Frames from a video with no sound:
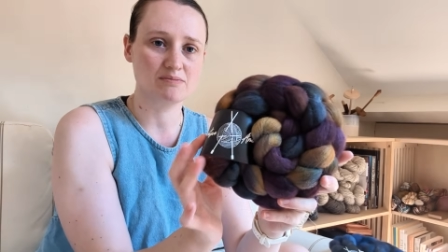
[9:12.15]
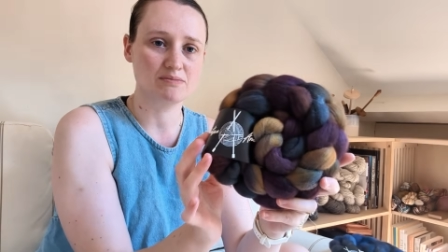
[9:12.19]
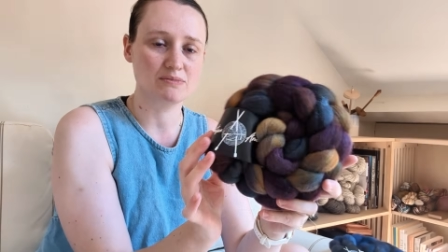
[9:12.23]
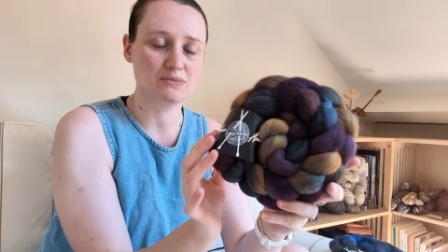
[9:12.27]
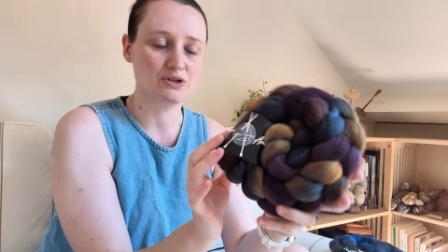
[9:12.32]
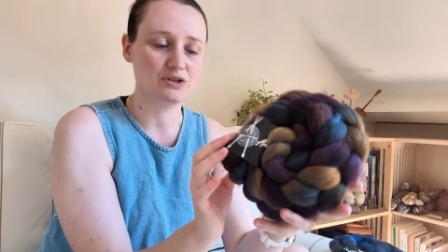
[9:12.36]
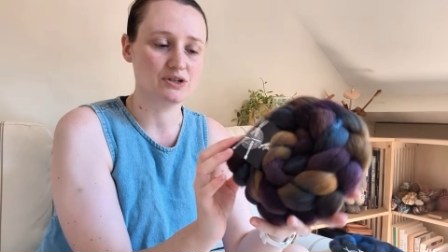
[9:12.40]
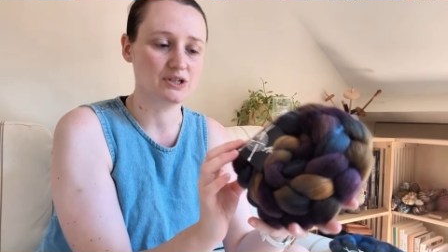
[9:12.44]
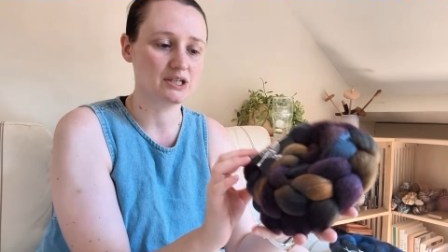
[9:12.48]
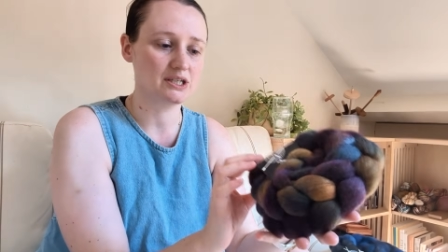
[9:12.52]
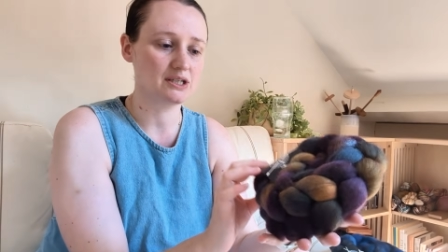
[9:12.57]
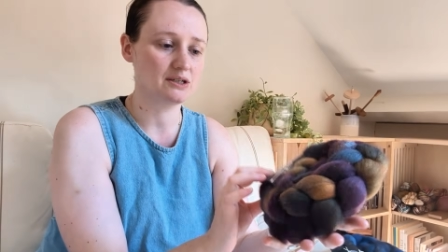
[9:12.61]

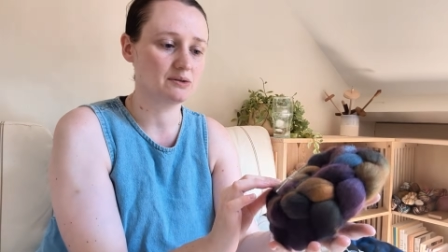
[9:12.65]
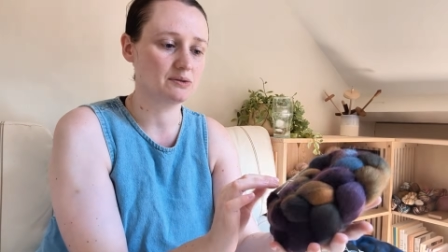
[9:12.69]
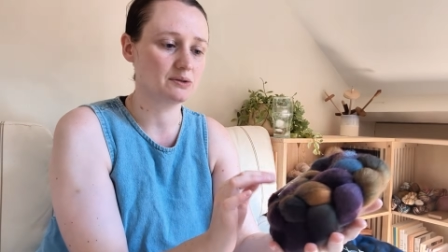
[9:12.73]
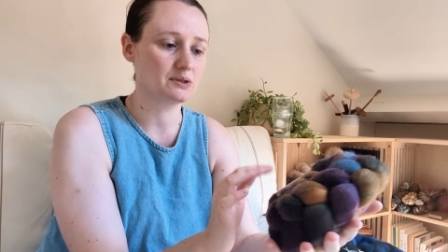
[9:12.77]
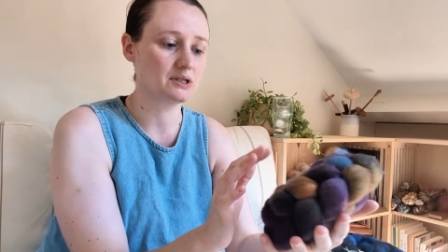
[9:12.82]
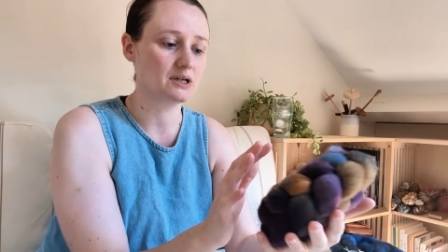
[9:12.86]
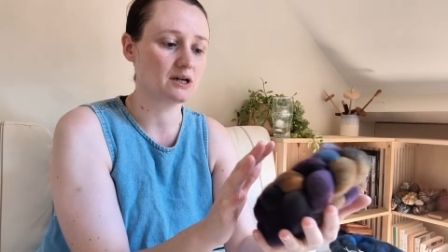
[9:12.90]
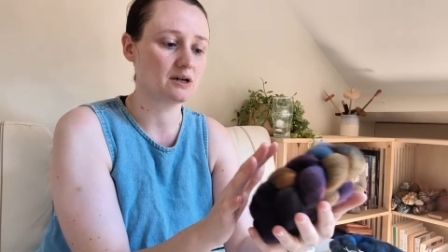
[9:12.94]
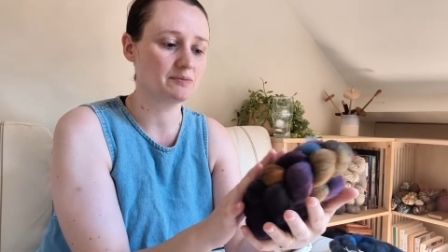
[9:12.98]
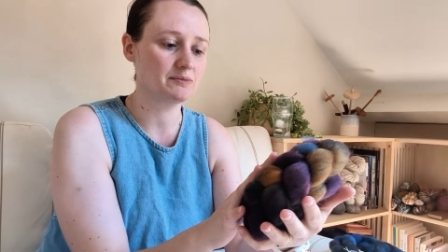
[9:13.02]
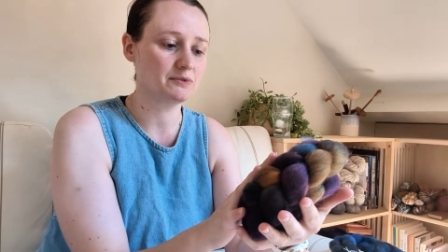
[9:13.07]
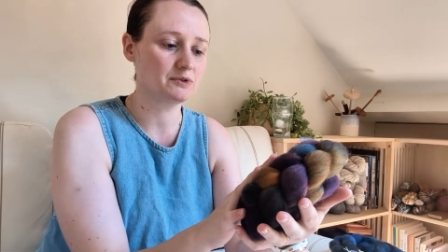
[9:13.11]
moody
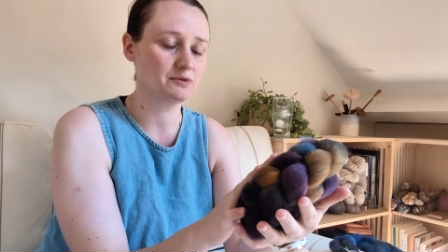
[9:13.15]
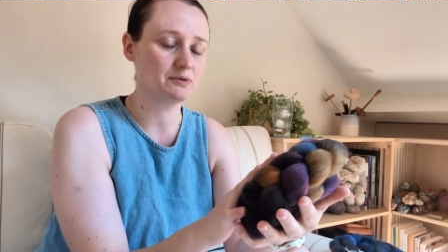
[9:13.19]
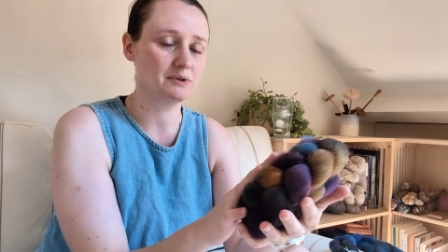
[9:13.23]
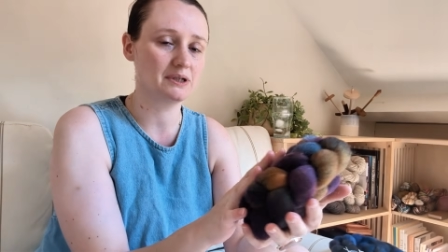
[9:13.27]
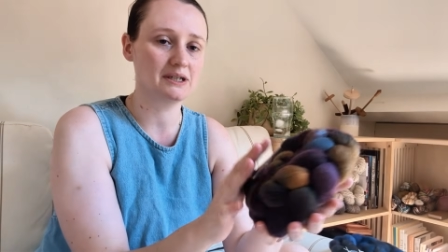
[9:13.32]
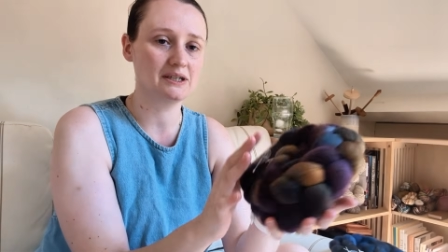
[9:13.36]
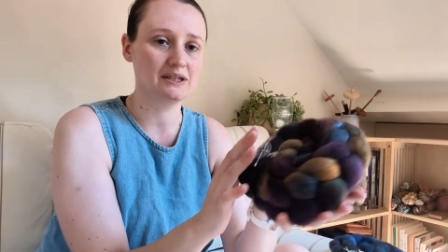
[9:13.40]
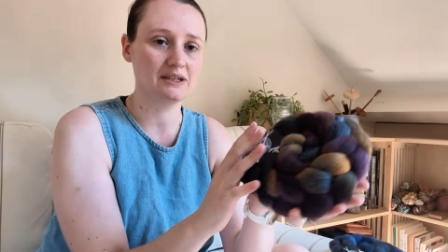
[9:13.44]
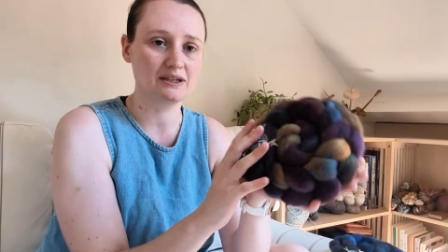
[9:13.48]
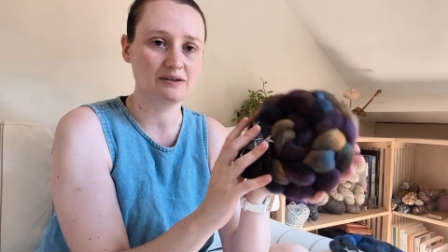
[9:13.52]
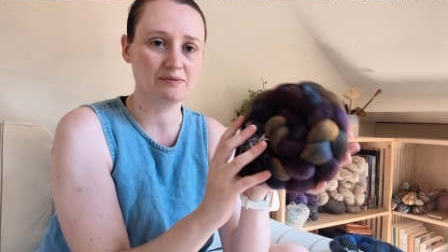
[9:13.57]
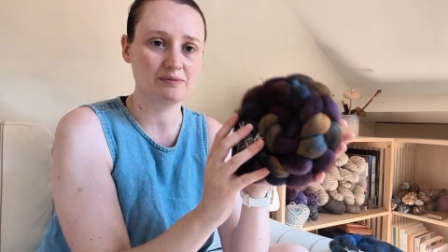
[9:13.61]
autumnal
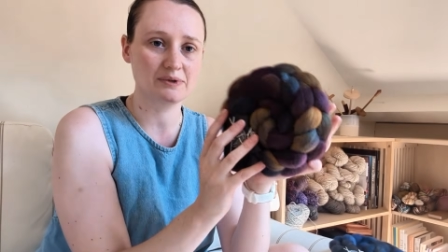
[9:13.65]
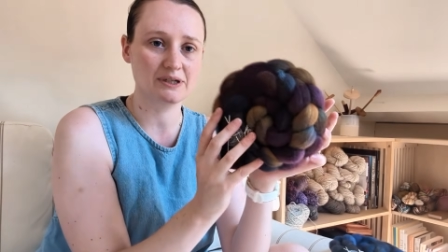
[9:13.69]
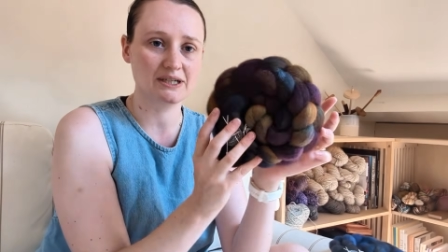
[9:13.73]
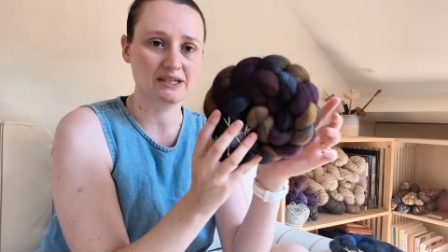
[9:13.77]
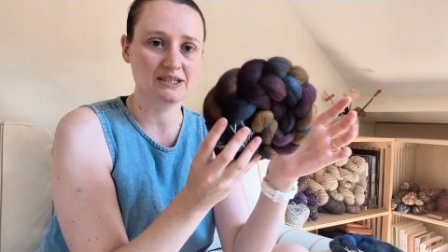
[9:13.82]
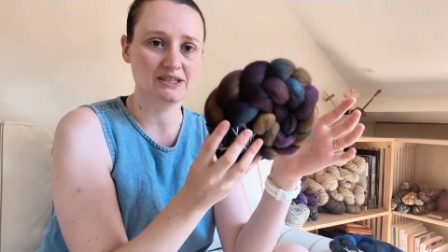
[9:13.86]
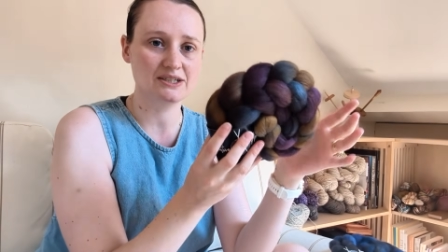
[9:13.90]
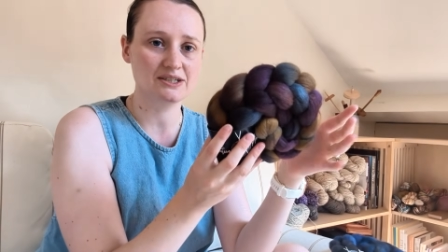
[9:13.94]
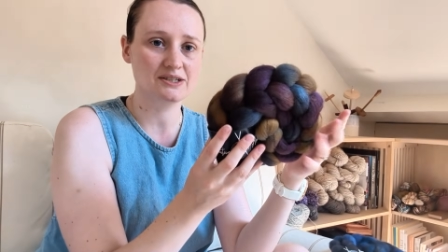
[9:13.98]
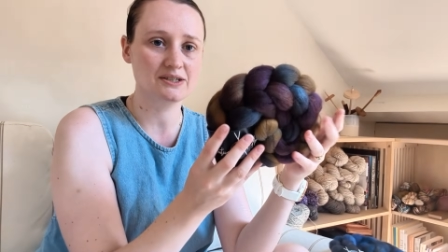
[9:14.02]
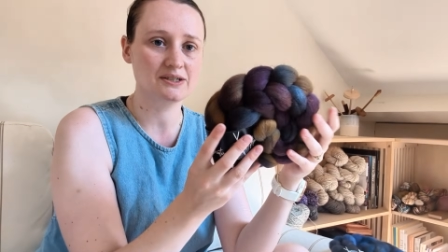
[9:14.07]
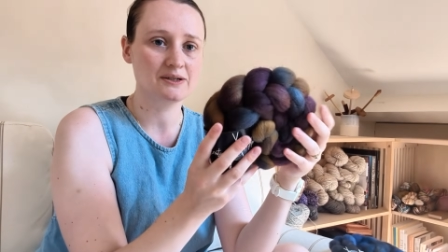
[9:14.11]
one,
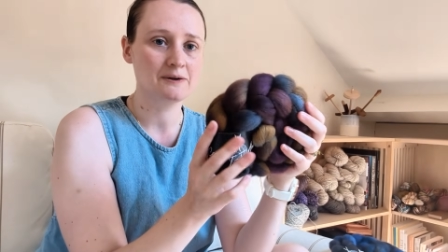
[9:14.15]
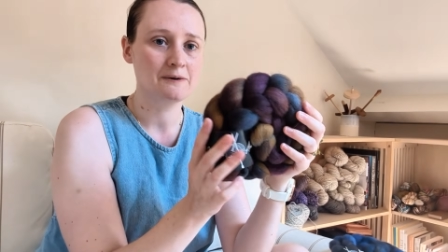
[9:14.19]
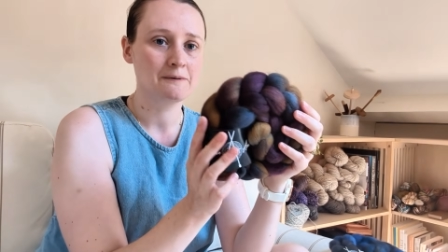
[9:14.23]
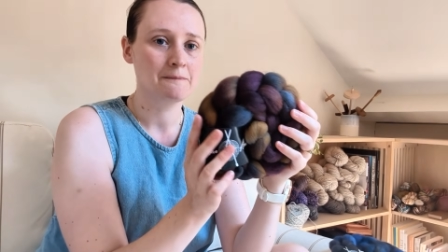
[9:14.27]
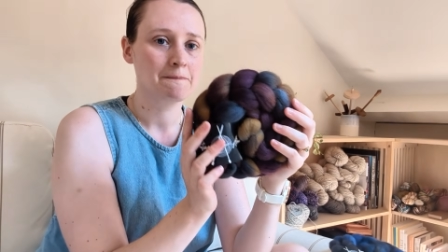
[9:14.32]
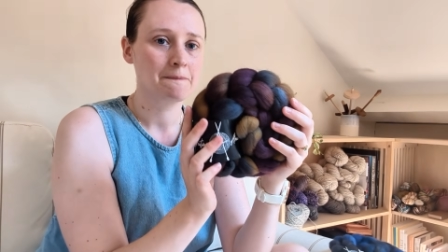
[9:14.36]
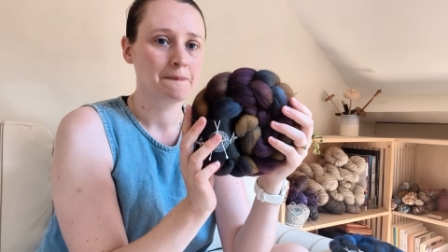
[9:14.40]
which